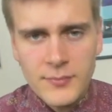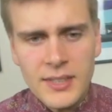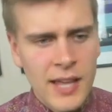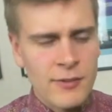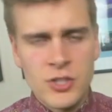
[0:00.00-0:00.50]

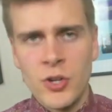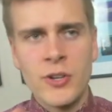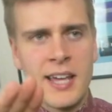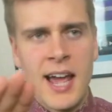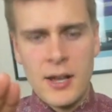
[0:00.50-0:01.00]
If you stroke a
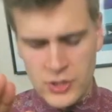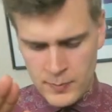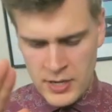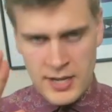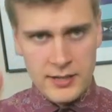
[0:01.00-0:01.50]
cat just
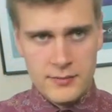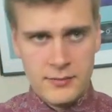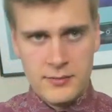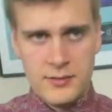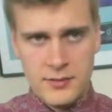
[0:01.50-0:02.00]
by like
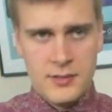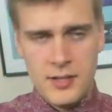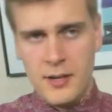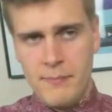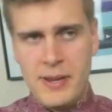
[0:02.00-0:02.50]

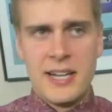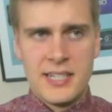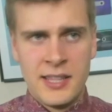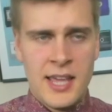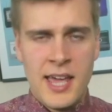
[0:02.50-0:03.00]

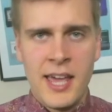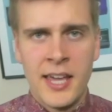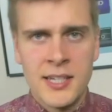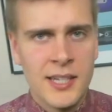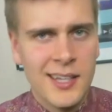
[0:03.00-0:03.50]
patting their
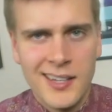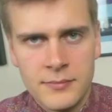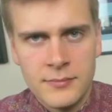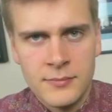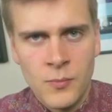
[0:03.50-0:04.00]
head,
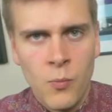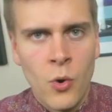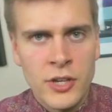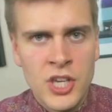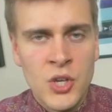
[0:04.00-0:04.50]

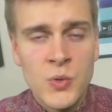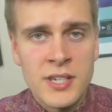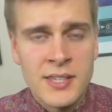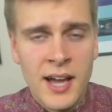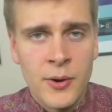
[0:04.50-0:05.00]
what use
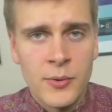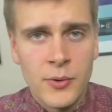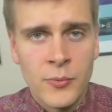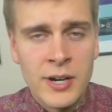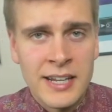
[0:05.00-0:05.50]
is that
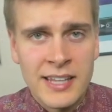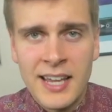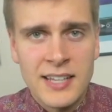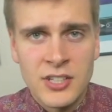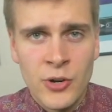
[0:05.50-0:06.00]
really the
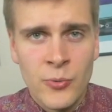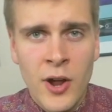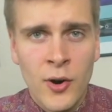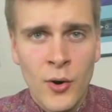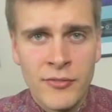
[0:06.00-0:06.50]
cat's going to
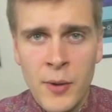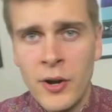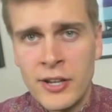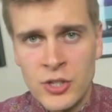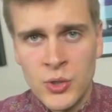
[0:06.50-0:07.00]
run off, they
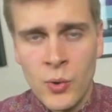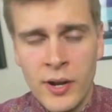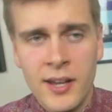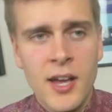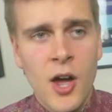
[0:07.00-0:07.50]
won't enjoy
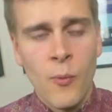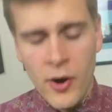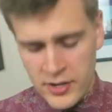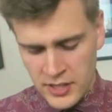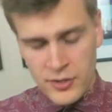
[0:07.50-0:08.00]
it.
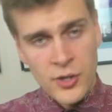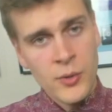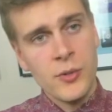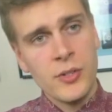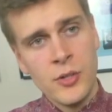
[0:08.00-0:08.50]
Whereas if
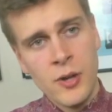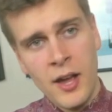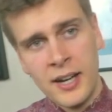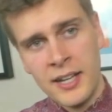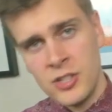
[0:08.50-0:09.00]
you
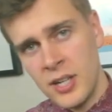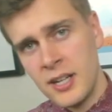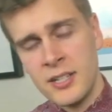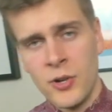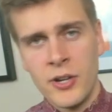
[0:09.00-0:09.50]
lightly,
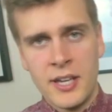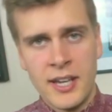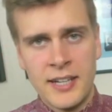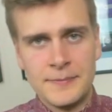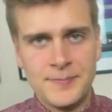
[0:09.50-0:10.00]
gently stroke a cat,